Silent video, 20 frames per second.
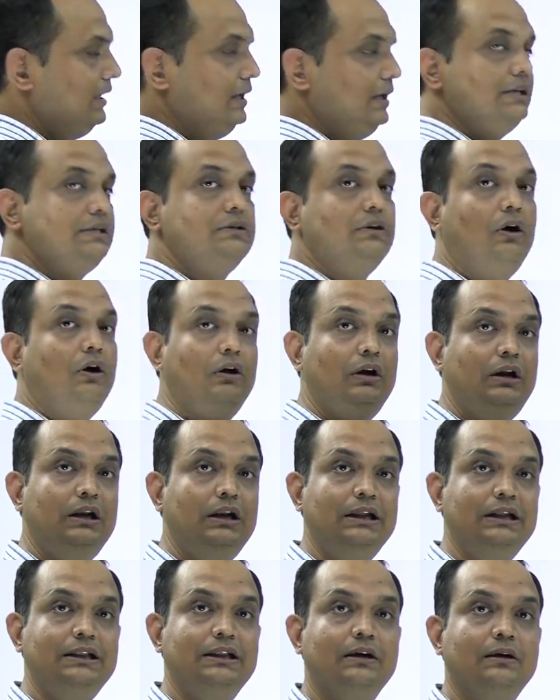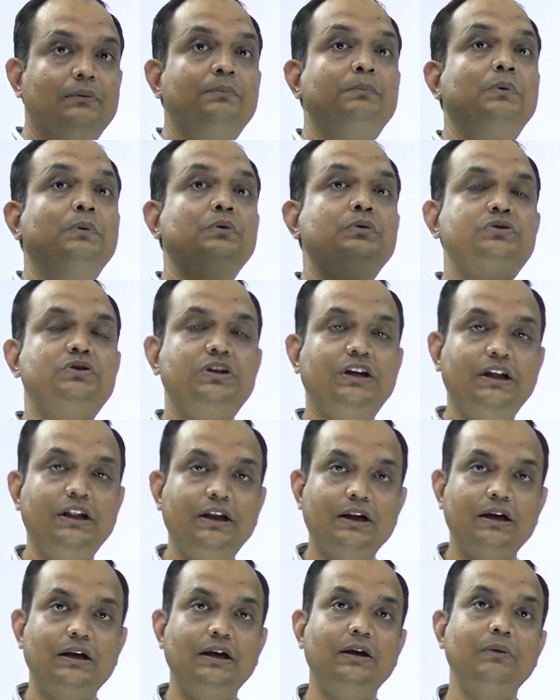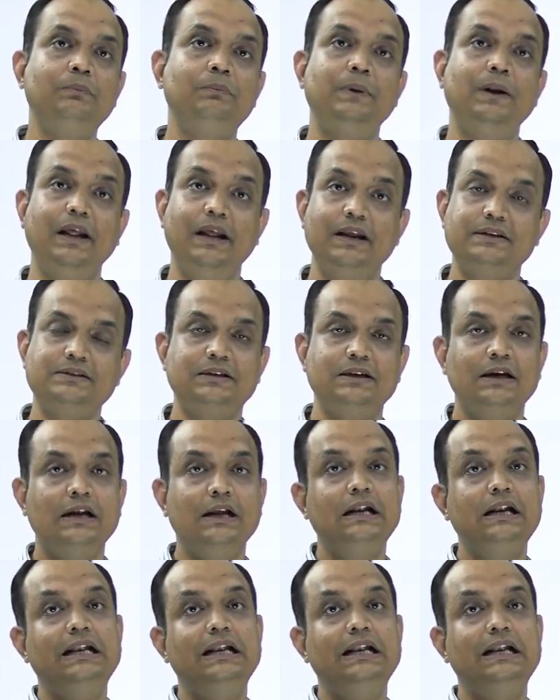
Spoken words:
is only the posteriorly placed